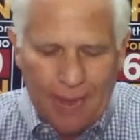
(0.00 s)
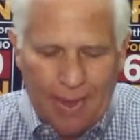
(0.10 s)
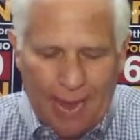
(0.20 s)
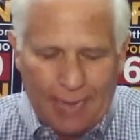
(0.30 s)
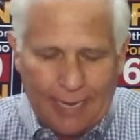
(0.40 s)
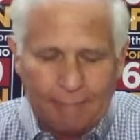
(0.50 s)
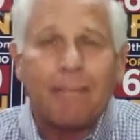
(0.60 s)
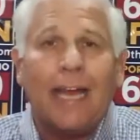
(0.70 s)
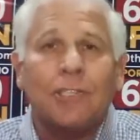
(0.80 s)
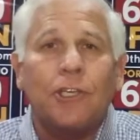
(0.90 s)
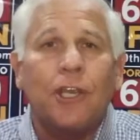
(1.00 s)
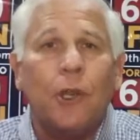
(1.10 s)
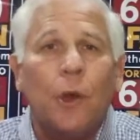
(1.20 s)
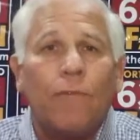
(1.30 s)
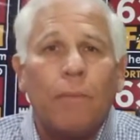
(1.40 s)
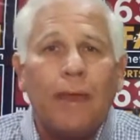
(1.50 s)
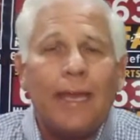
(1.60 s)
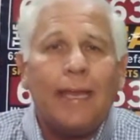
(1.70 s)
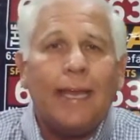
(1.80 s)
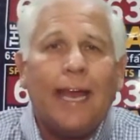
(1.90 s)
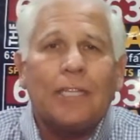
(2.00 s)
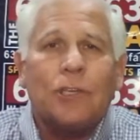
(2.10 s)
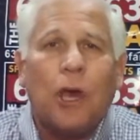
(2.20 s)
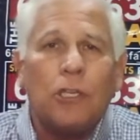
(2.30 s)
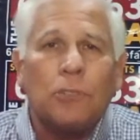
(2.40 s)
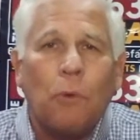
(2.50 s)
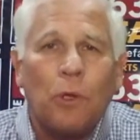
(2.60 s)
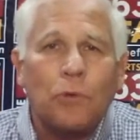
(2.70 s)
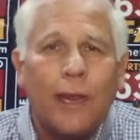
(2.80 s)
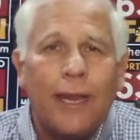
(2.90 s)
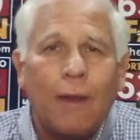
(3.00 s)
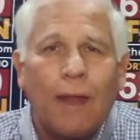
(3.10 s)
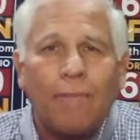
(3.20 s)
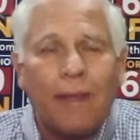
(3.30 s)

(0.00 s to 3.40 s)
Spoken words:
And that's going to do it for me. That's all the sports right here on